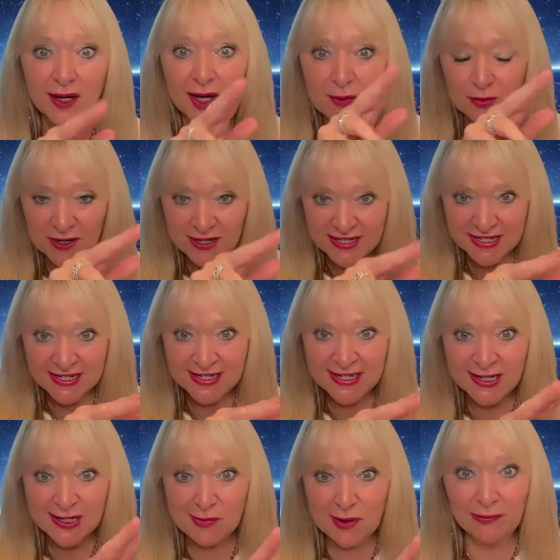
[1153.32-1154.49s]
a president
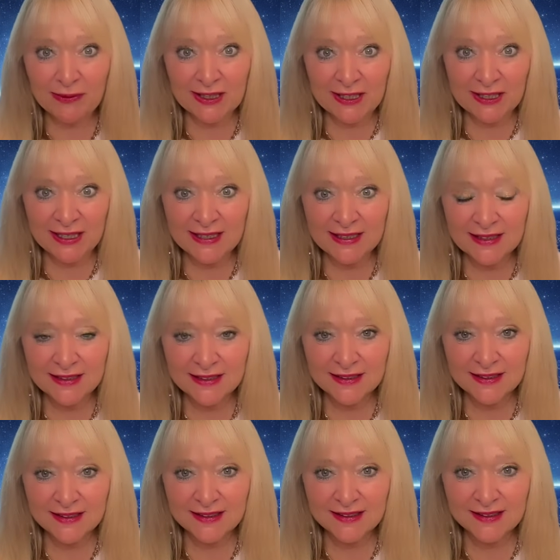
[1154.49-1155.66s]
in the public eye,
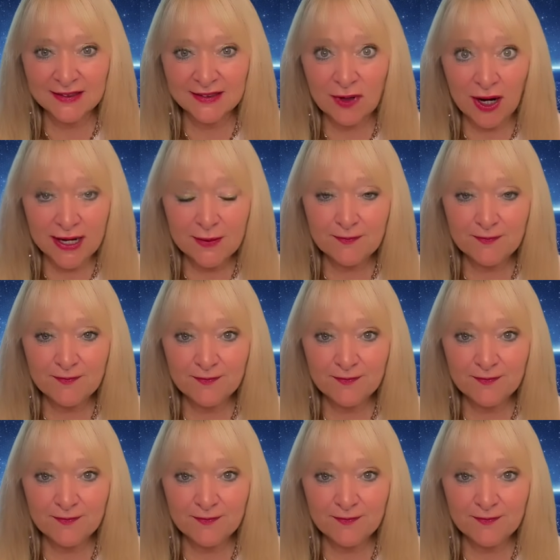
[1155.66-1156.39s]
right?